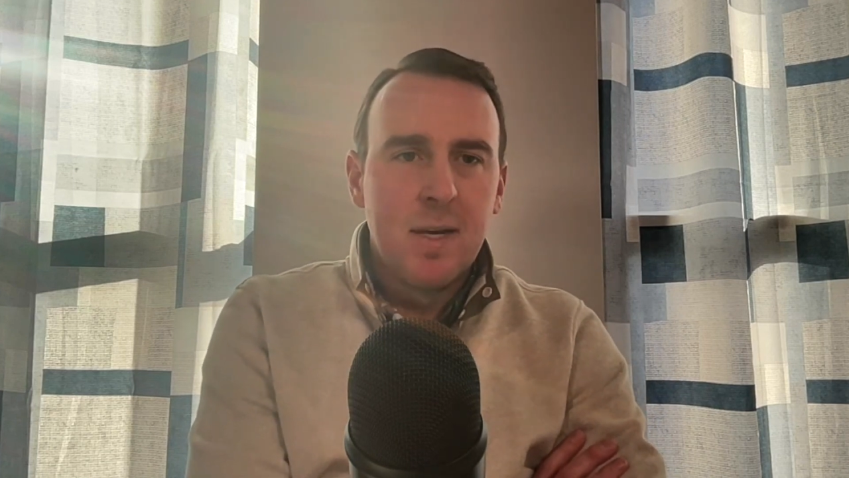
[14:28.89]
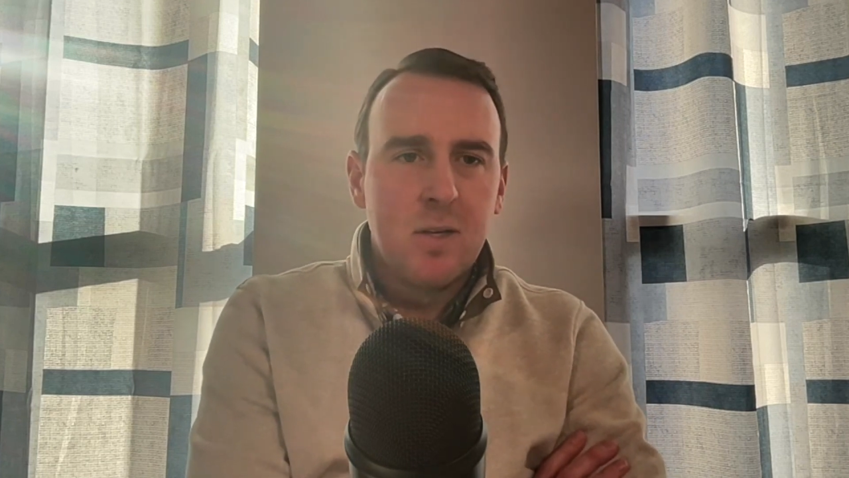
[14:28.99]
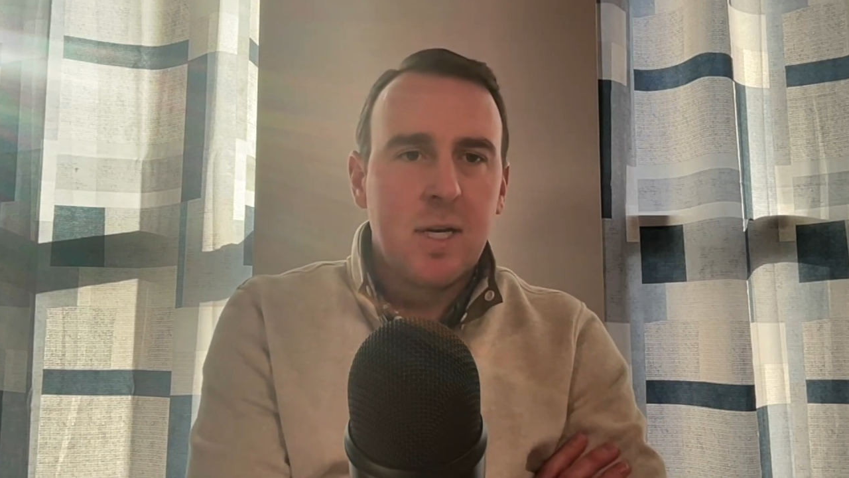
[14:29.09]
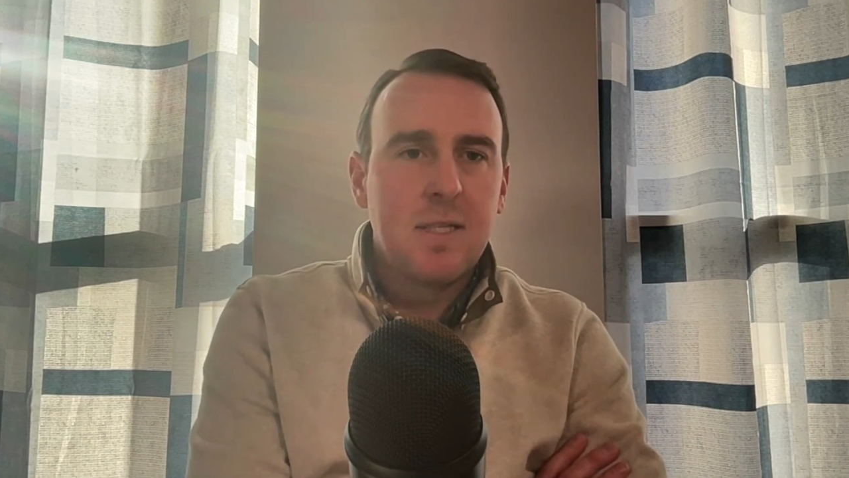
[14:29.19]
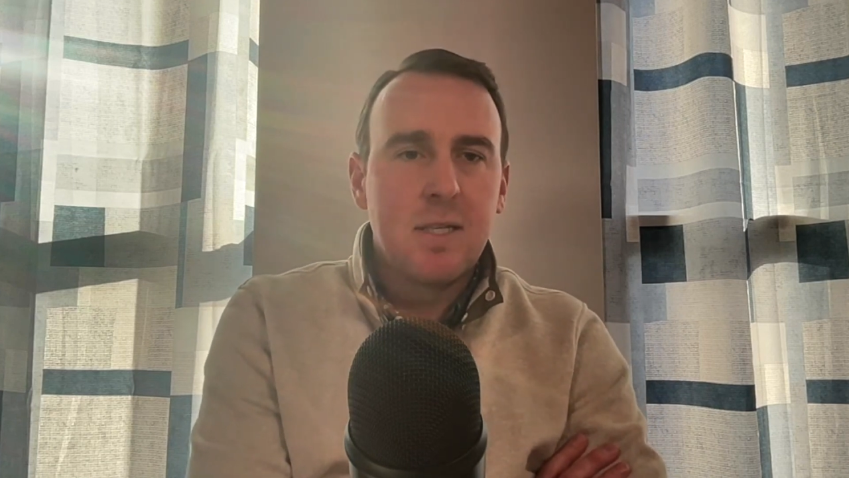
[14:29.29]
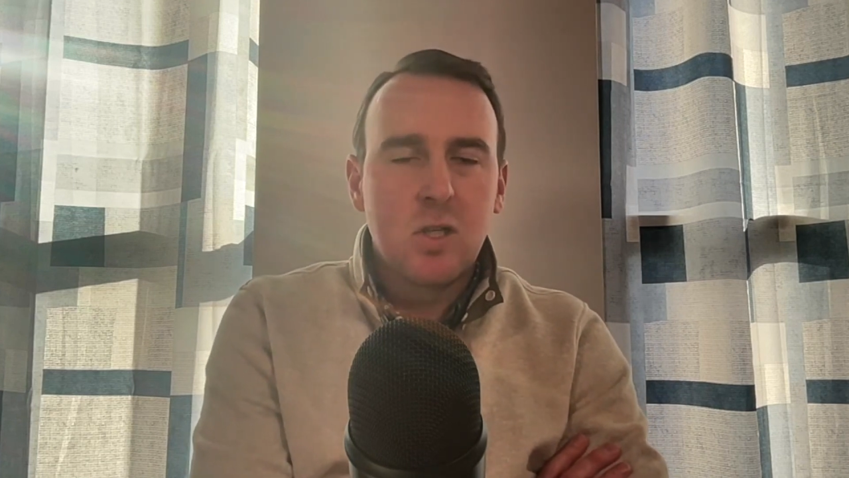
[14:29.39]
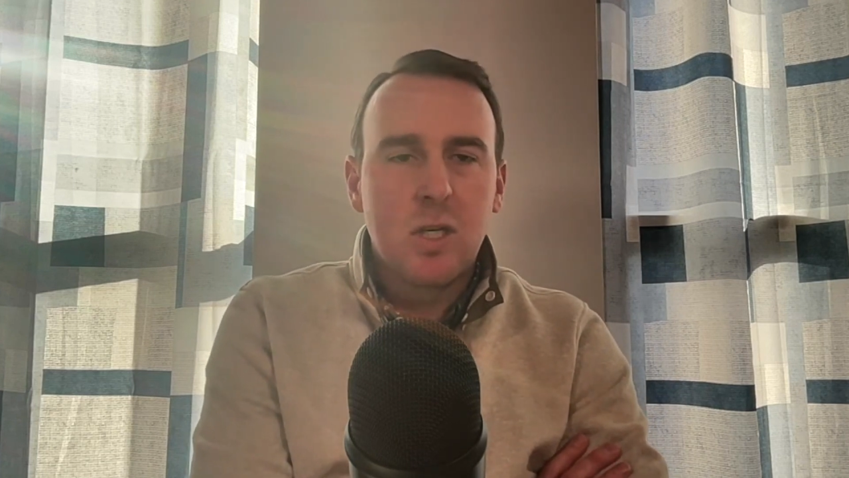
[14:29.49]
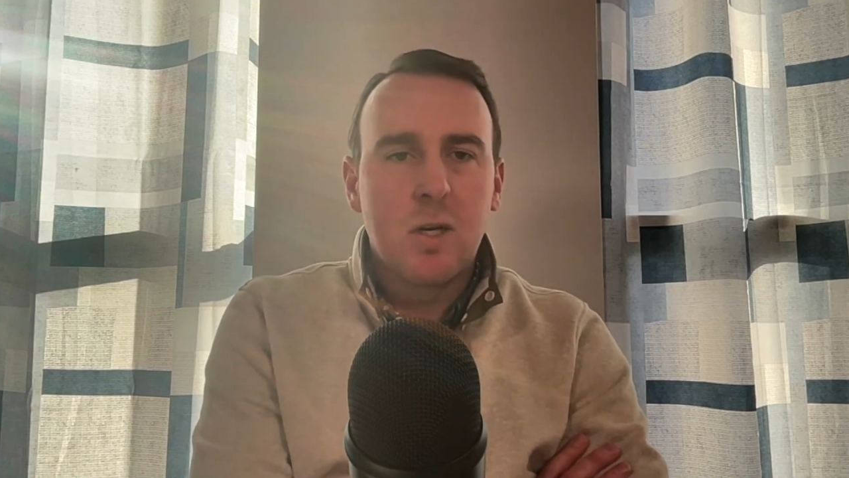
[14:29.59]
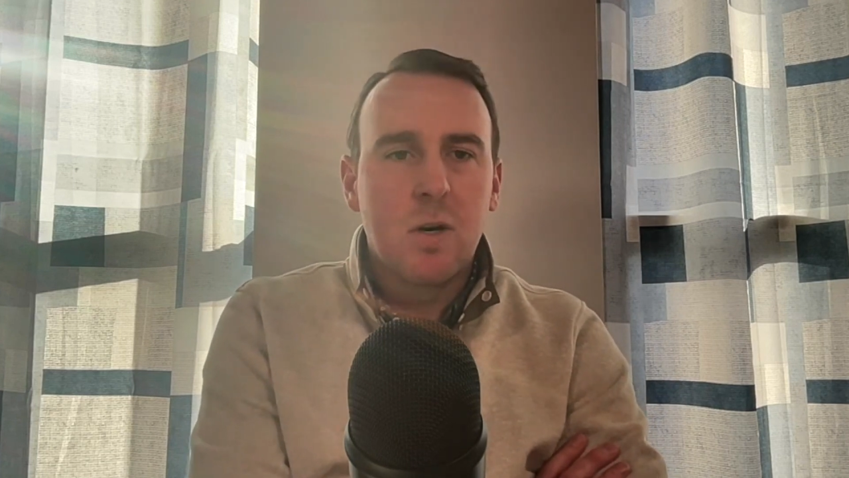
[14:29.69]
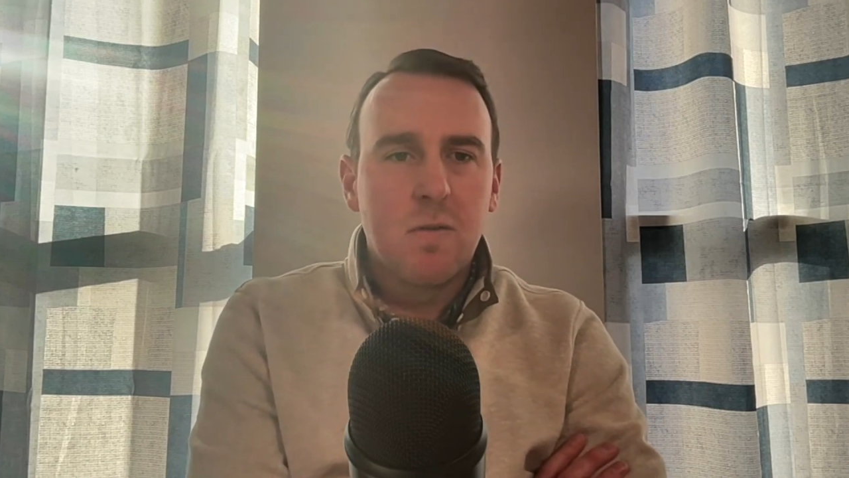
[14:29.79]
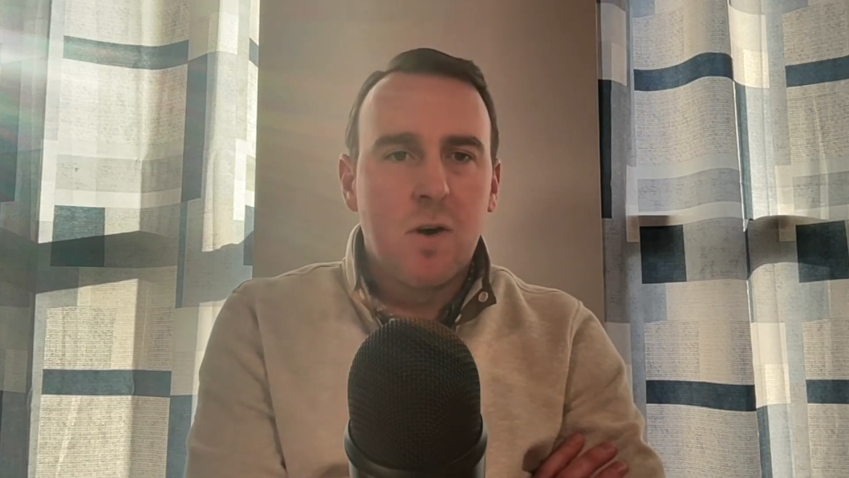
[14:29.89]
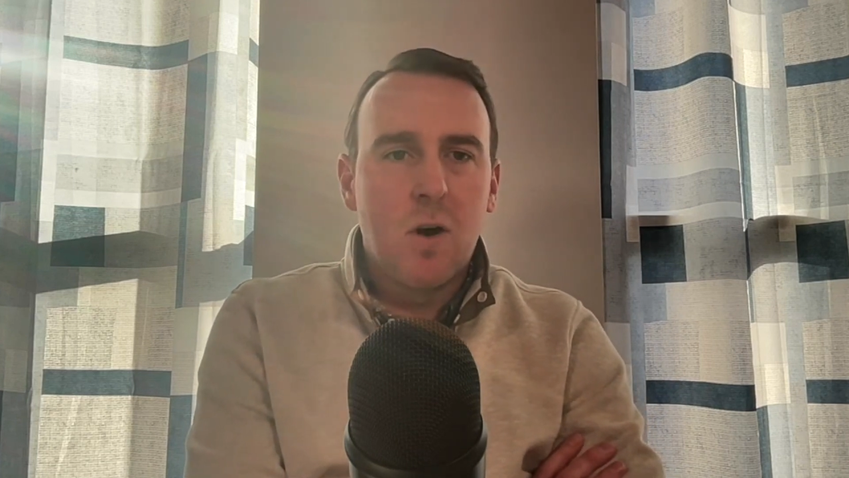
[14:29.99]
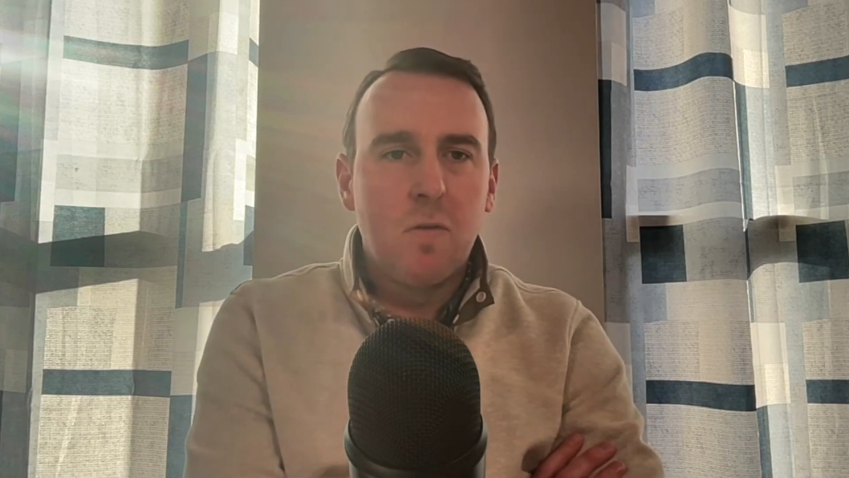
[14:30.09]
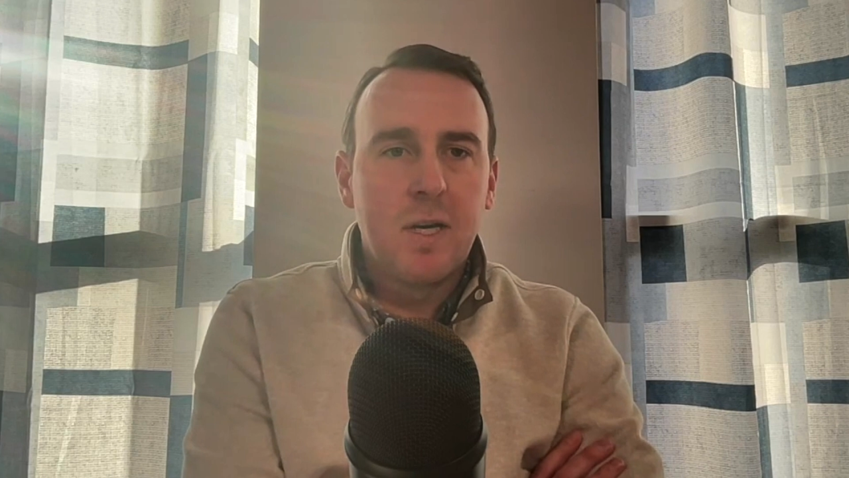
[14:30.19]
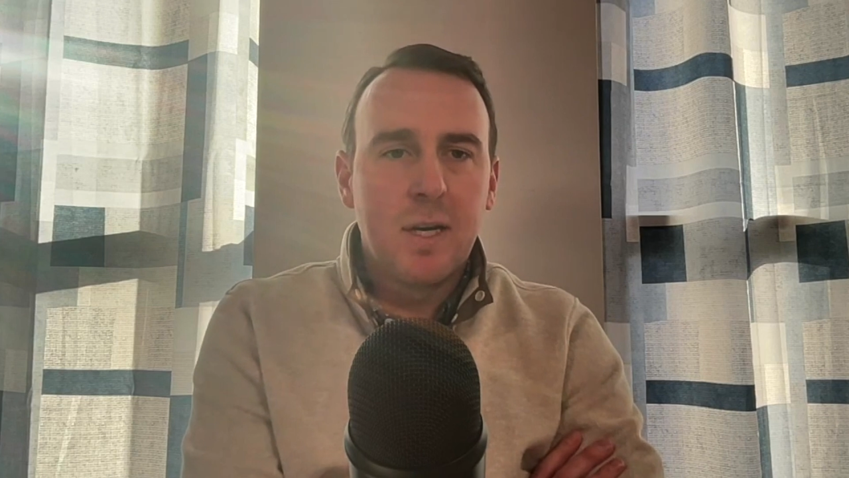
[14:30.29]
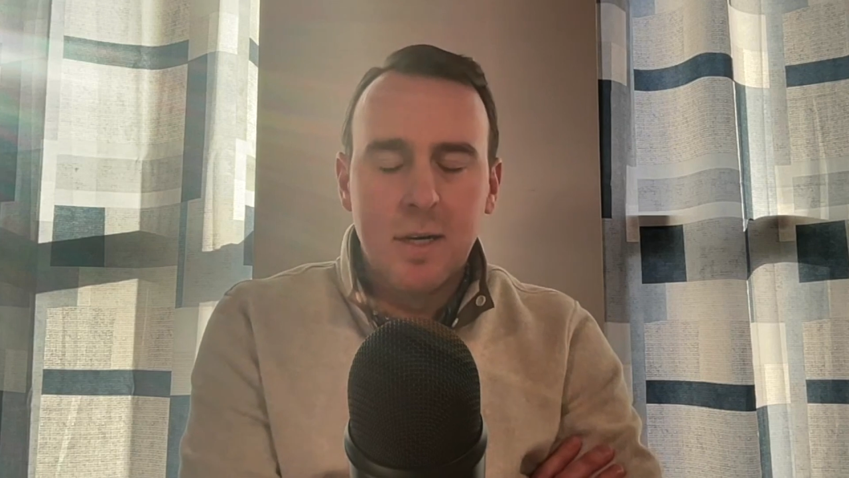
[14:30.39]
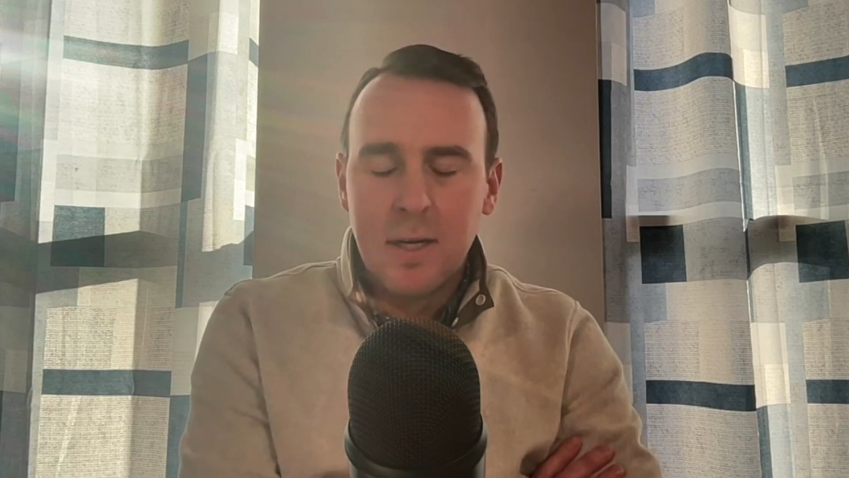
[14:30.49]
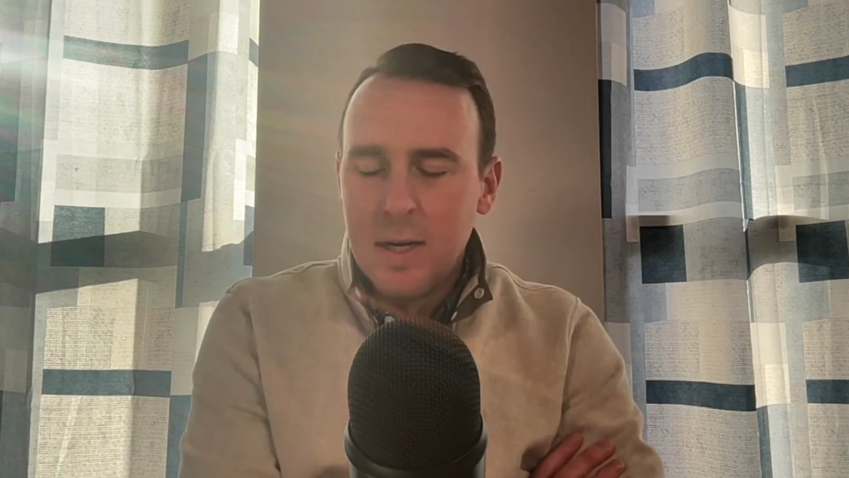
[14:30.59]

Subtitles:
transitioning or evolving